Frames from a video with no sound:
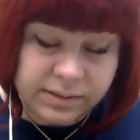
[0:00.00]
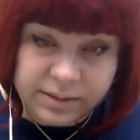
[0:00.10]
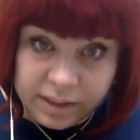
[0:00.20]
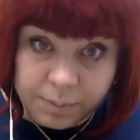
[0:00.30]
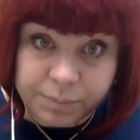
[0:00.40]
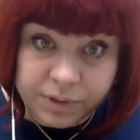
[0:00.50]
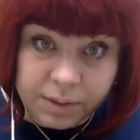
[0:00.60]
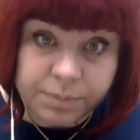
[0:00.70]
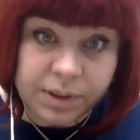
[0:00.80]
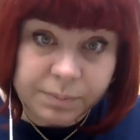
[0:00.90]

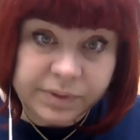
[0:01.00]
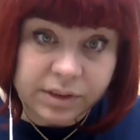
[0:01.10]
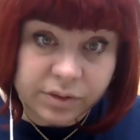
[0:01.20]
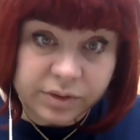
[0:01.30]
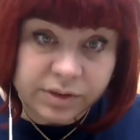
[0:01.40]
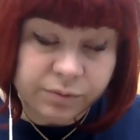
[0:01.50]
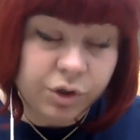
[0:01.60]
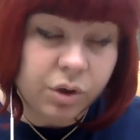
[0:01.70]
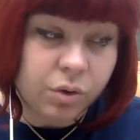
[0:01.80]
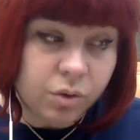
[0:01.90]
deep secrets of
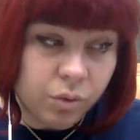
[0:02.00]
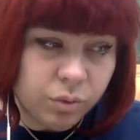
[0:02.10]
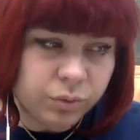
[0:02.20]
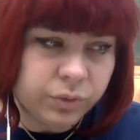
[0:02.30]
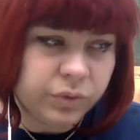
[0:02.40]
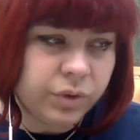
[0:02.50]
the occult,